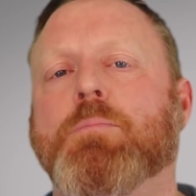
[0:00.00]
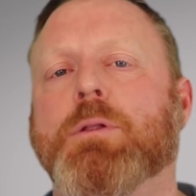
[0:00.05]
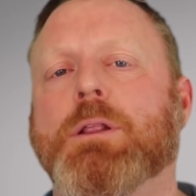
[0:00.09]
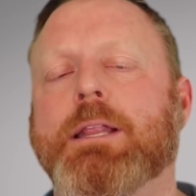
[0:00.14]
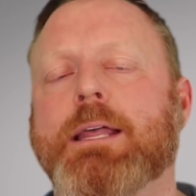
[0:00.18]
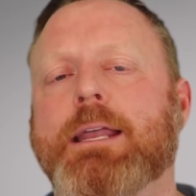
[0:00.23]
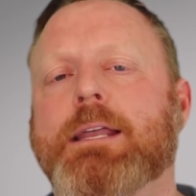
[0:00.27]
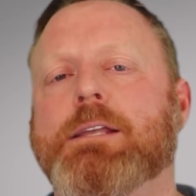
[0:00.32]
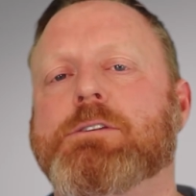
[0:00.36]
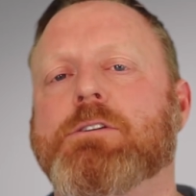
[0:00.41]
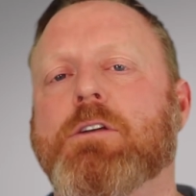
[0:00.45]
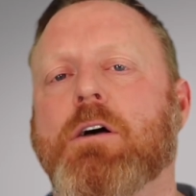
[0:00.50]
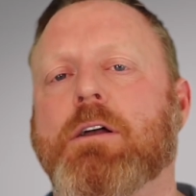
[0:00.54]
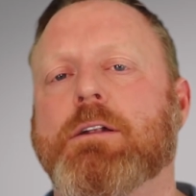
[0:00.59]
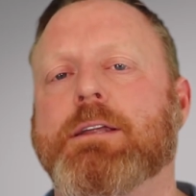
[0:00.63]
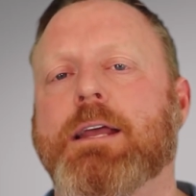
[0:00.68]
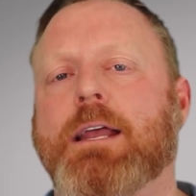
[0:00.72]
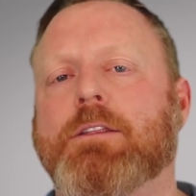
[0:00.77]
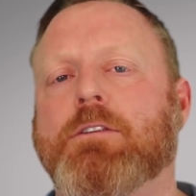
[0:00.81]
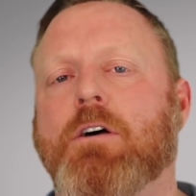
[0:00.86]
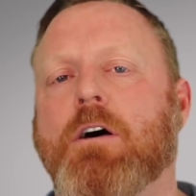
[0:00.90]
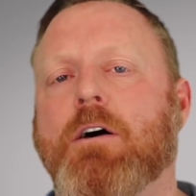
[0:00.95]
please
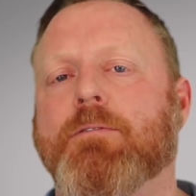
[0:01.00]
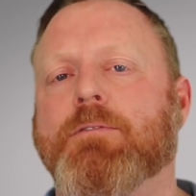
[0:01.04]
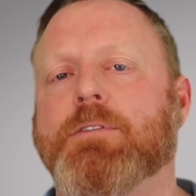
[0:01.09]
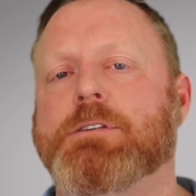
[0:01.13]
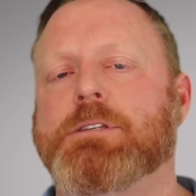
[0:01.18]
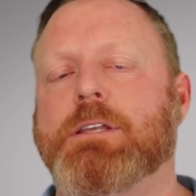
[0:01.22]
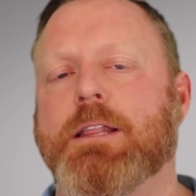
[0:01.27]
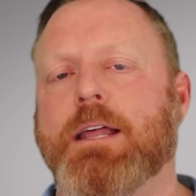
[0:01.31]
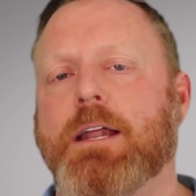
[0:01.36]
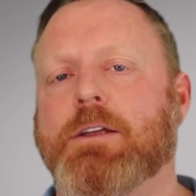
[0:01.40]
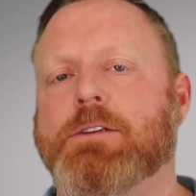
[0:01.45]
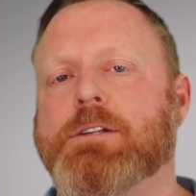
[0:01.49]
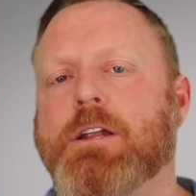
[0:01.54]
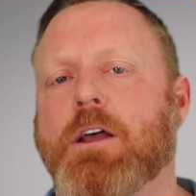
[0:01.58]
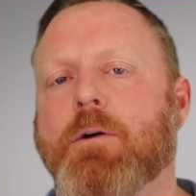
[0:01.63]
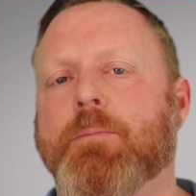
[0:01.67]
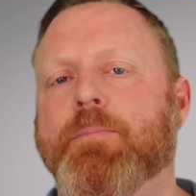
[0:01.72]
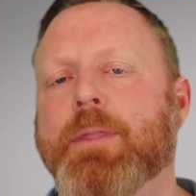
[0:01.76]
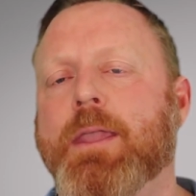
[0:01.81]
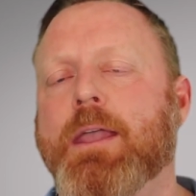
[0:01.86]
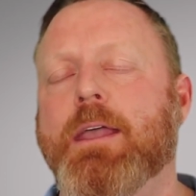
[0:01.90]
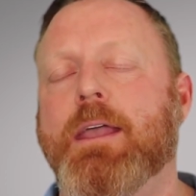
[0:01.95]
contact the office and let us
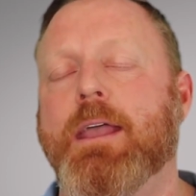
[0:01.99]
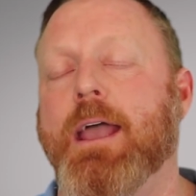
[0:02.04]
know.